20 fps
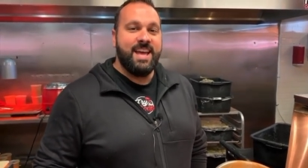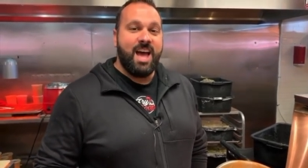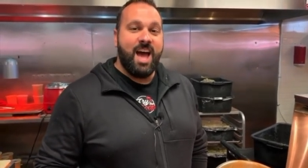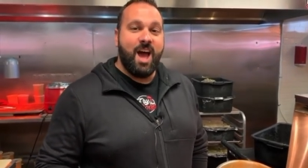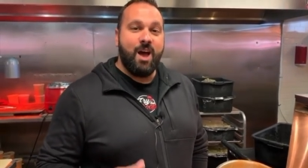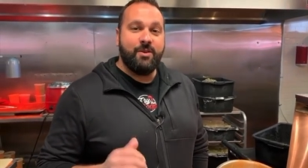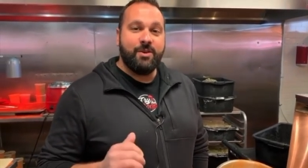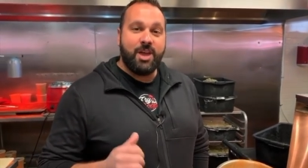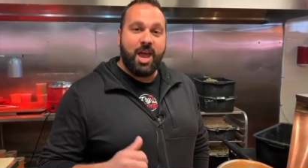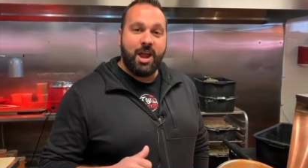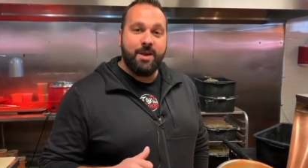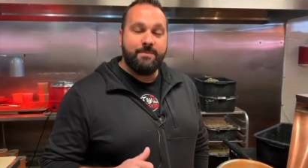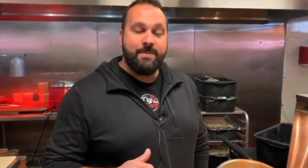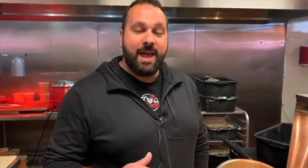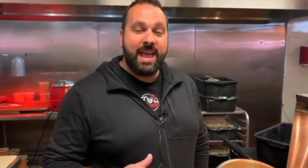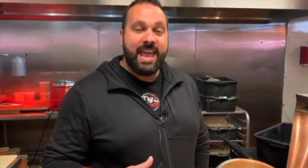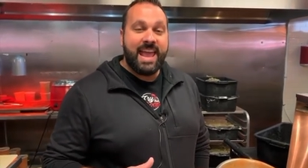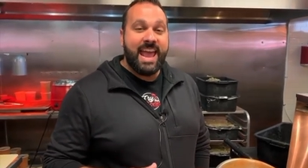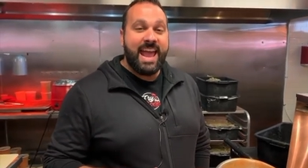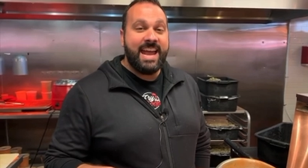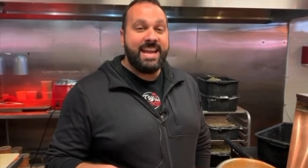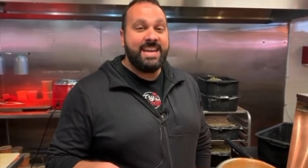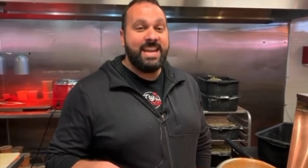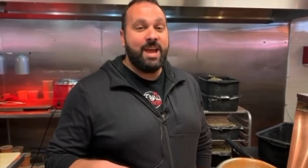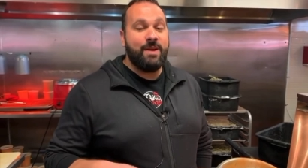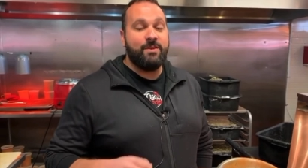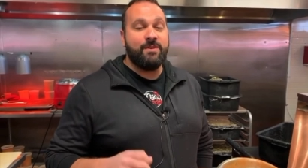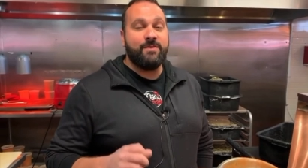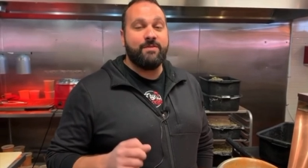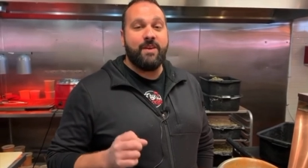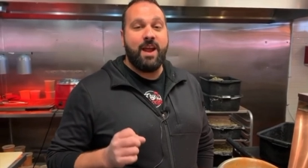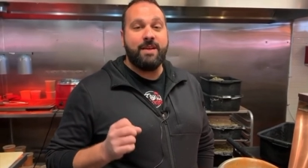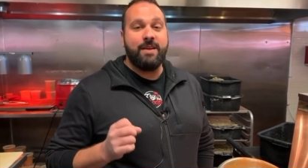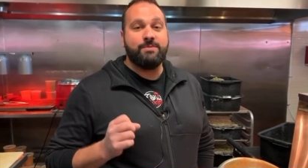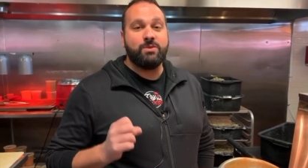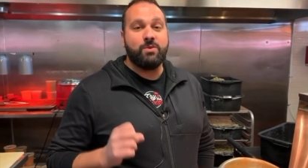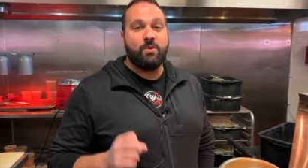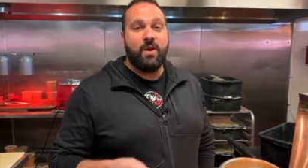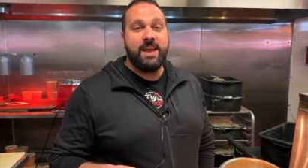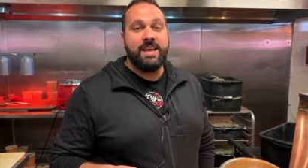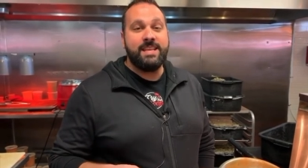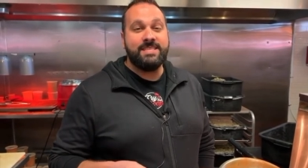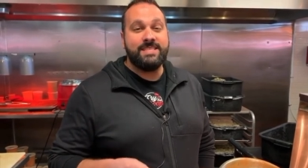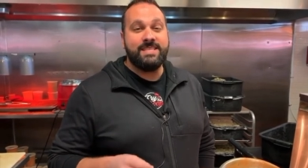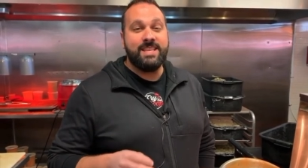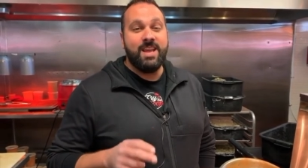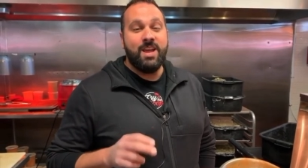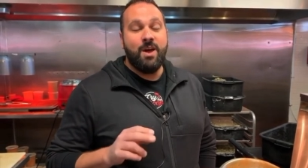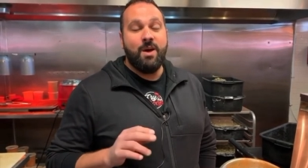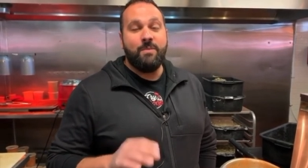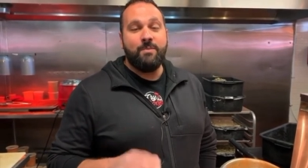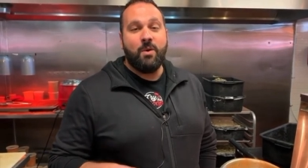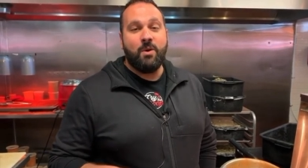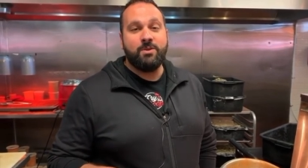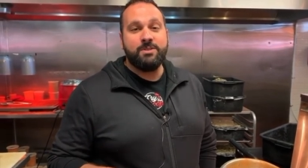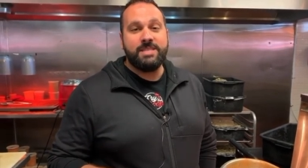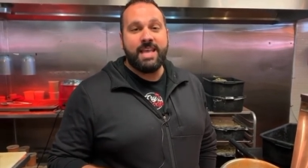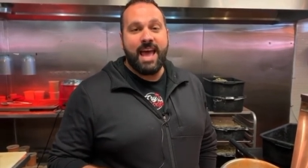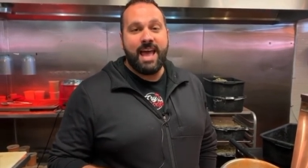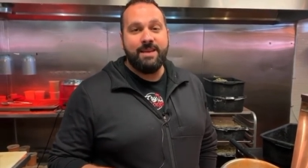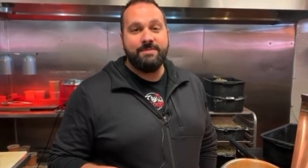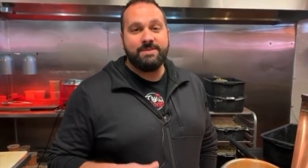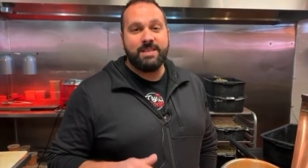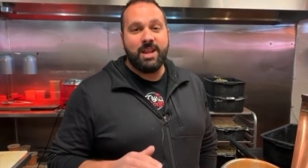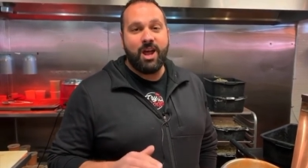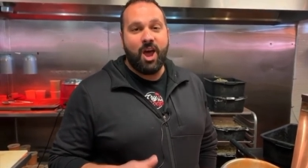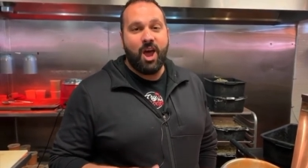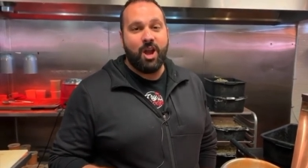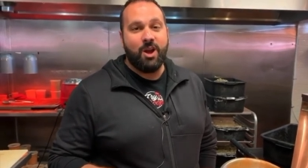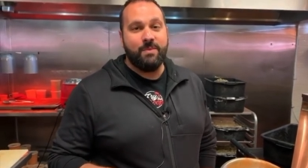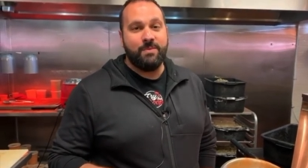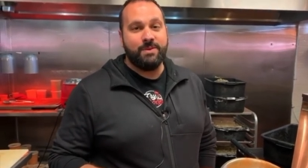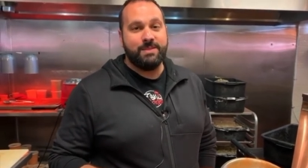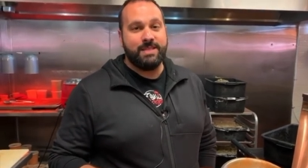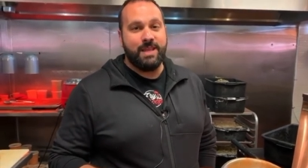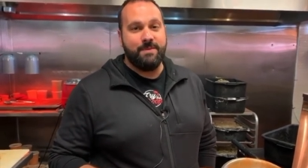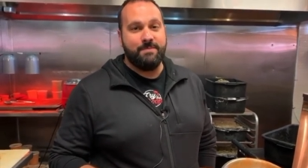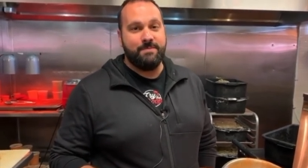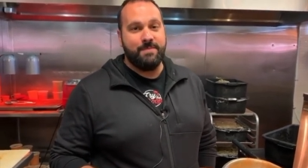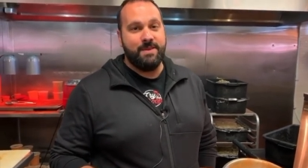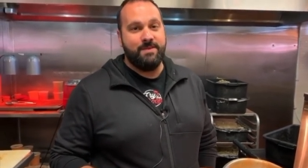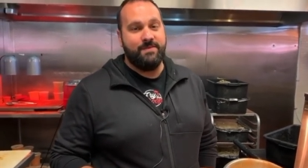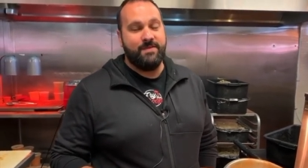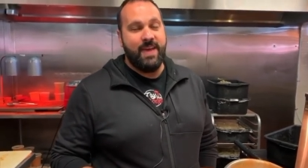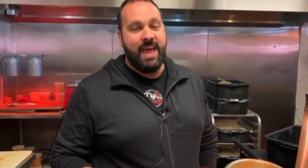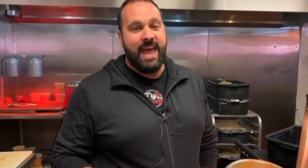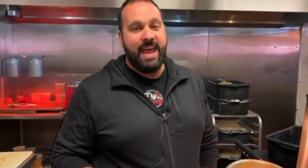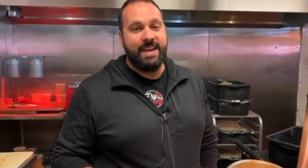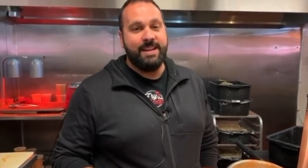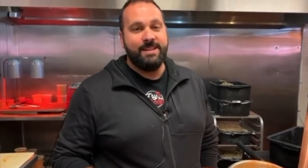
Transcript: Uh, we cut them by hand and we fry them twice, both times in 100% beef fat.